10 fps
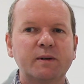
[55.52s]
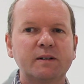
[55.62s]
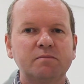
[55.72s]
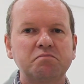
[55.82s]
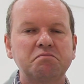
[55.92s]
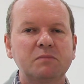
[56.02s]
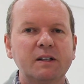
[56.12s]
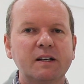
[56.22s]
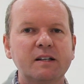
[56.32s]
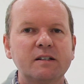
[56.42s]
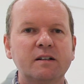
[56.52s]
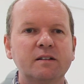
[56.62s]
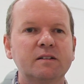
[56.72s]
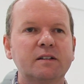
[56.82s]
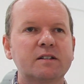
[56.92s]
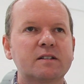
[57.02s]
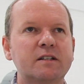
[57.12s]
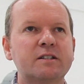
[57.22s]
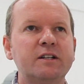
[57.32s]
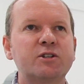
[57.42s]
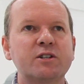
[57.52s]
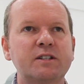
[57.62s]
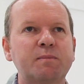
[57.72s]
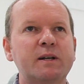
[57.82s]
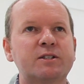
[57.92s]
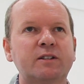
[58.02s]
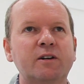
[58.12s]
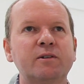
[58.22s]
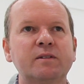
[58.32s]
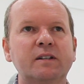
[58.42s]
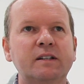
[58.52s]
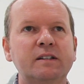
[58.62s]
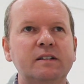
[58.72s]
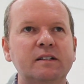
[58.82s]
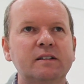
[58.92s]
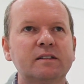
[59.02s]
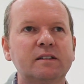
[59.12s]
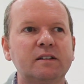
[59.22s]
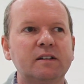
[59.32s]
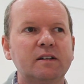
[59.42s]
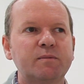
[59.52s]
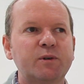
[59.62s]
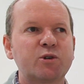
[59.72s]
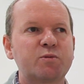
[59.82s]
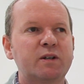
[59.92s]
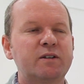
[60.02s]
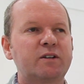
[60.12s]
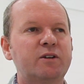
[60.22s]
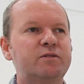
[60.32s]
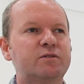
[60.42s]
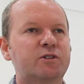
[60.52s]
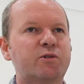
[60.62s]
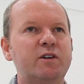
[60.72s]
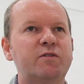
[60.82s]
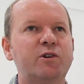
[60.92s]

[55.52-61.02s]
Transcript: But yeah, you know, it's an interesting place to go, and because we don't go to Korea very